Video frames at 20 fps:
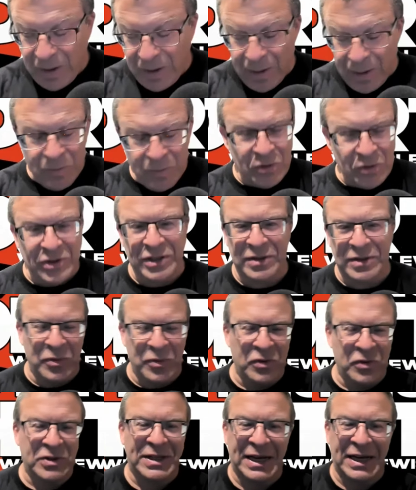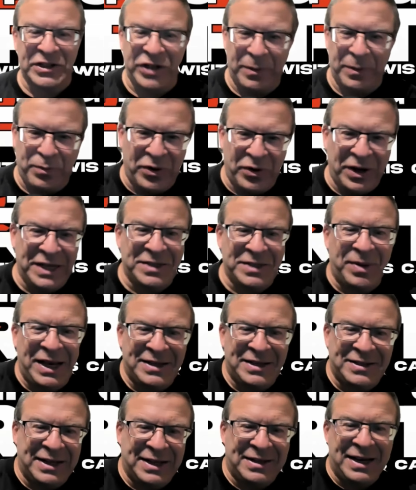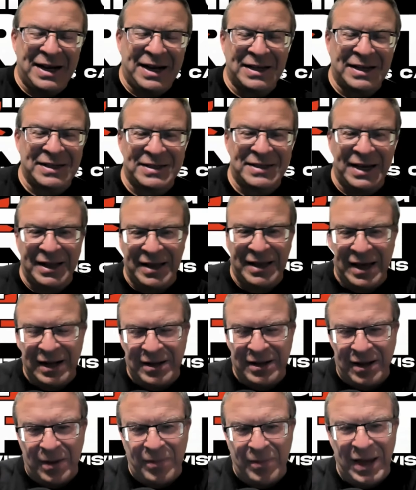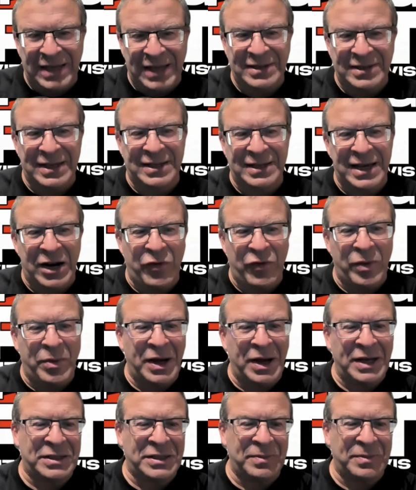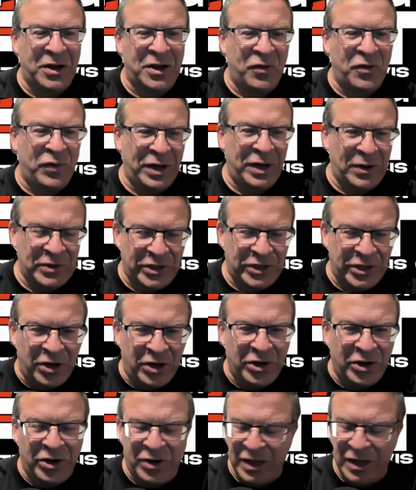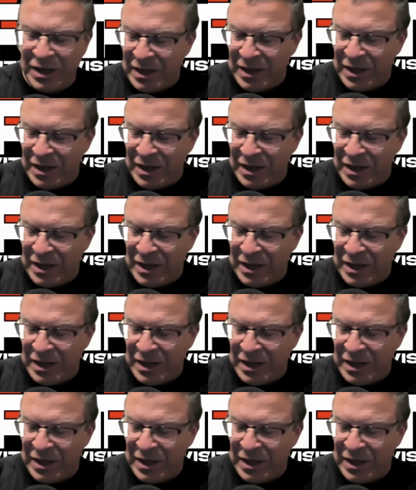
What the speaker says: Moose actually praised Mike Santana, saying that Mike Santana reminds himself when he was younger.